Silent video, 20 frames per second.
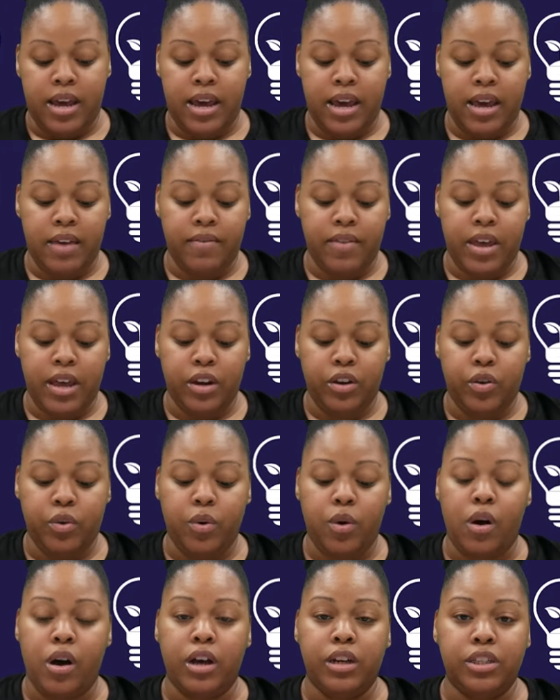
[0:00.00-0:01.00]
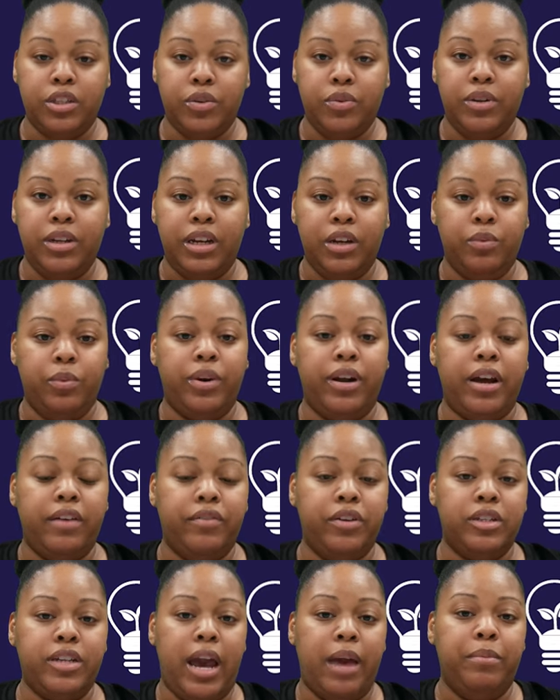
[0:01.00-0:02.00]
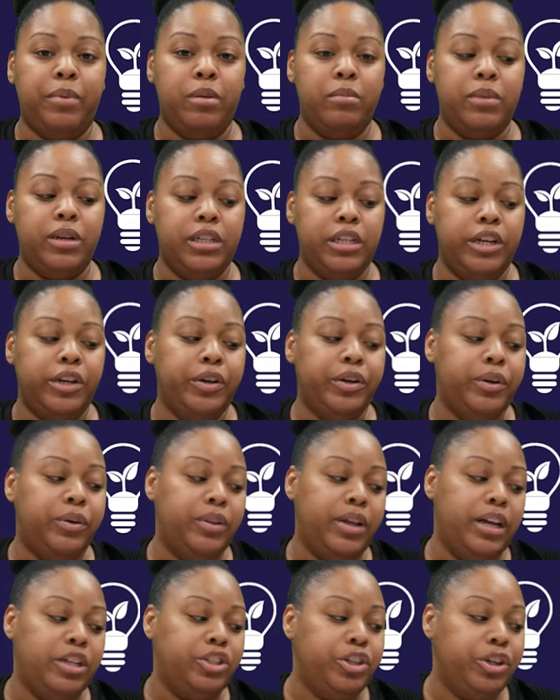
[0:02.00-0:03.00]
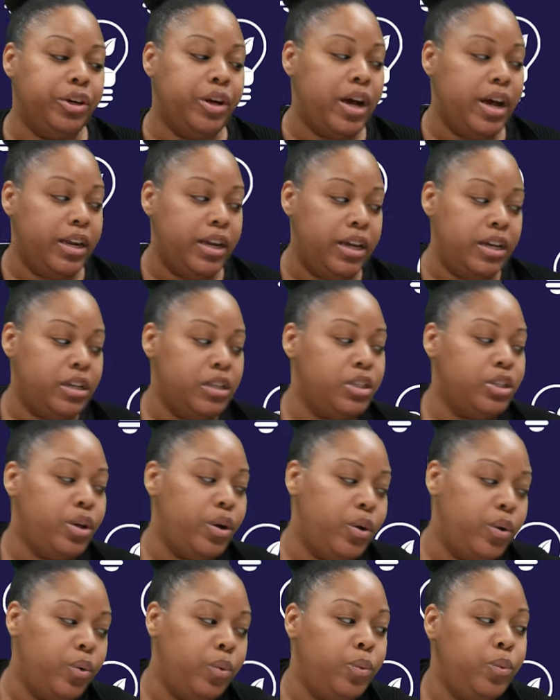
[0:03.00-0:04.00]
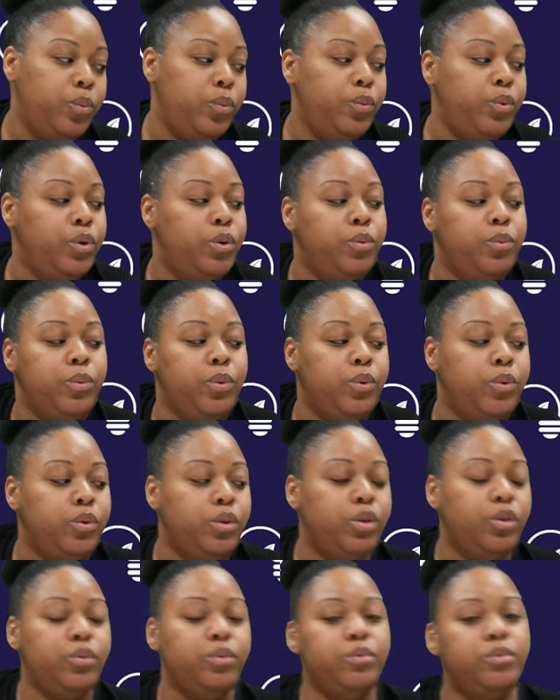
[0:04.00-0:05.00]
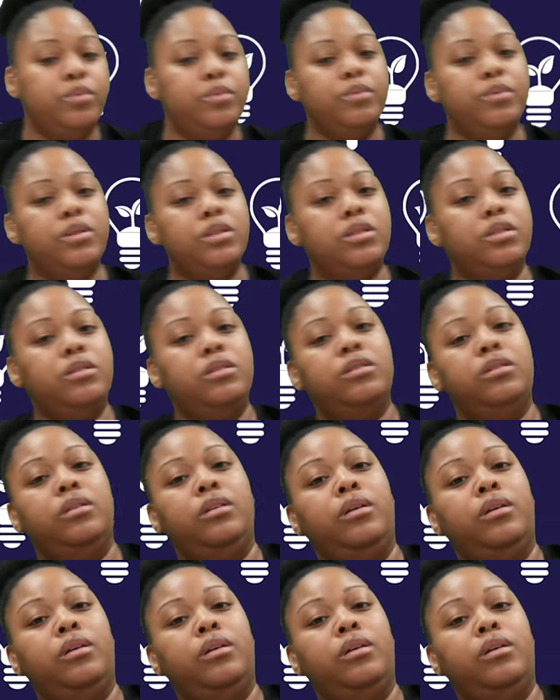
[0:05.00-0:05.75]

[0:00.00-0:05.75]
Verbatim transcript: And then you'll also need whatever type of material that you're cutting. So you will use